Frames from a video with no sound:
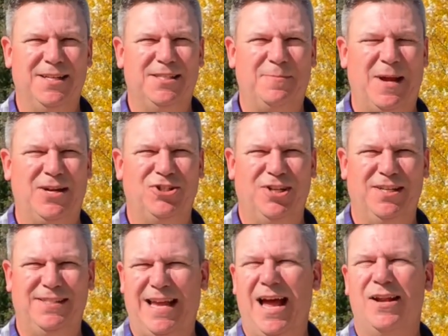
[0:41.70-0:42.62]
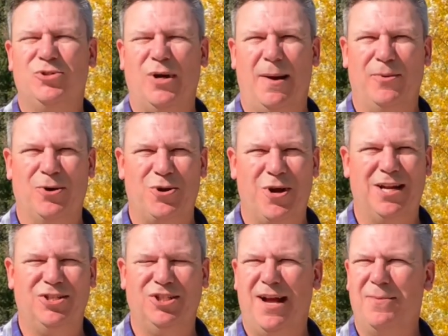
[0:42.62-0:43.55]
specialist at Trapper
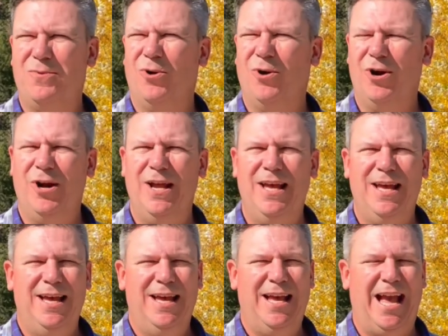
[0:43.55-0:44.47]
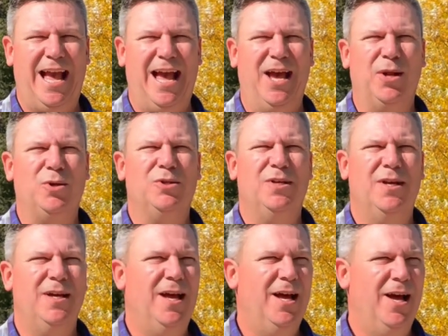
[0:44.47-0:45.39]
Creek Job Corps. And
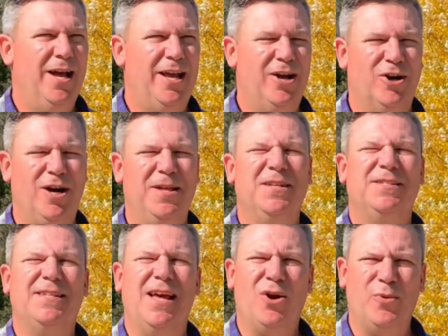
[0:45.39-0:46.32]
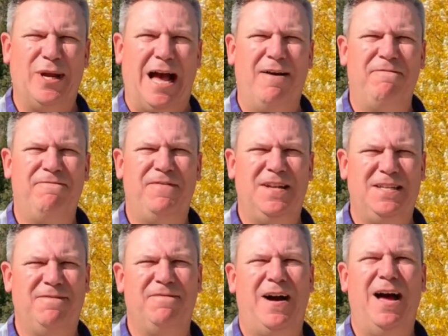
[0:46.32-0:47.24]
here on the center, we got
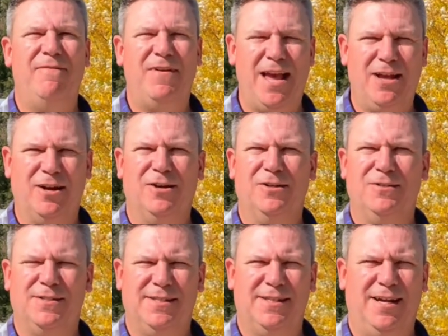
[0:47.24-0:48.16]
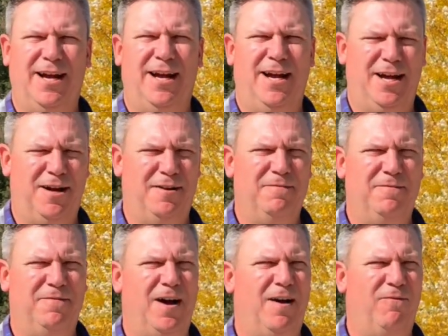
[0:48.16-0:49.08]
55 acres of
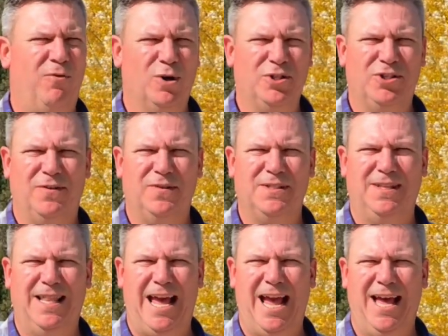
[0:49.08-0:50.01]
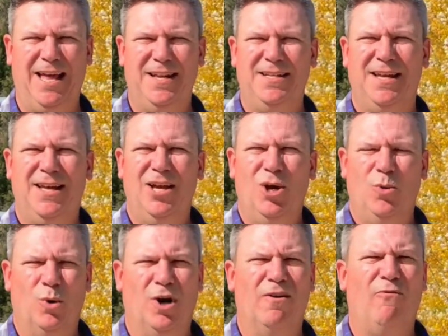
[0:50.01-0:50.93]
Forest Service land.
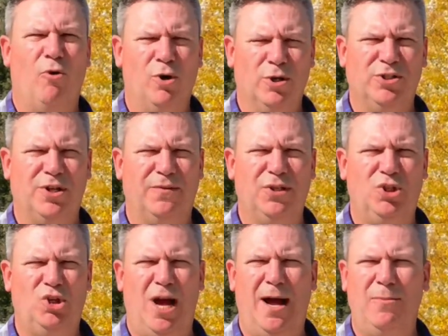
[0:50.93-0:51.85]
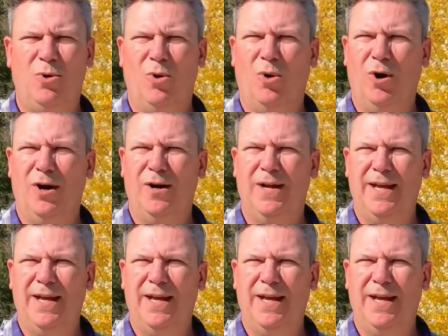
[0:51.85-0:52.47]
We're a Forest Service Job Corps.